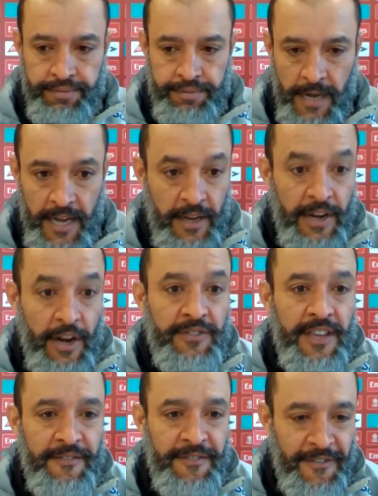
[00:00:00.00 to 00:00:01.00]
I cannot
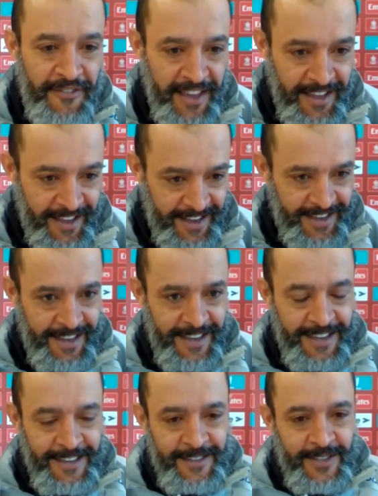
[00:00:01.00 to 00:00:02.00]
even think.
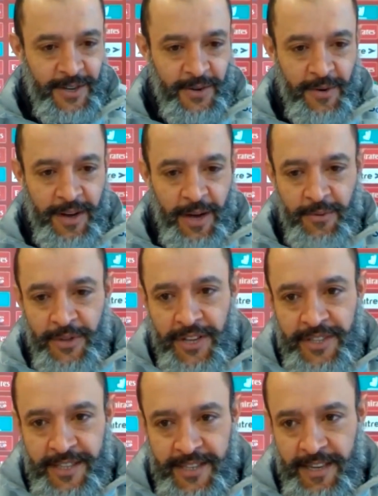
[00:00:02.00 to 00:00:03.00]
So I'll
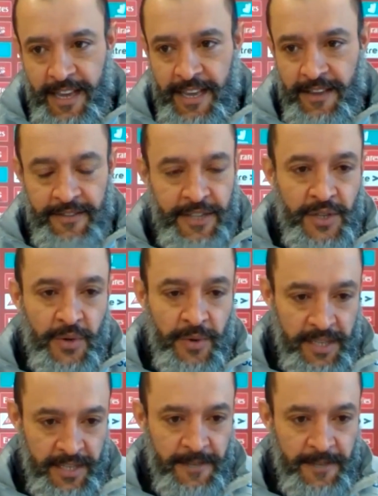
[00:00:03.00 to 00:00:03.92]
not even do it.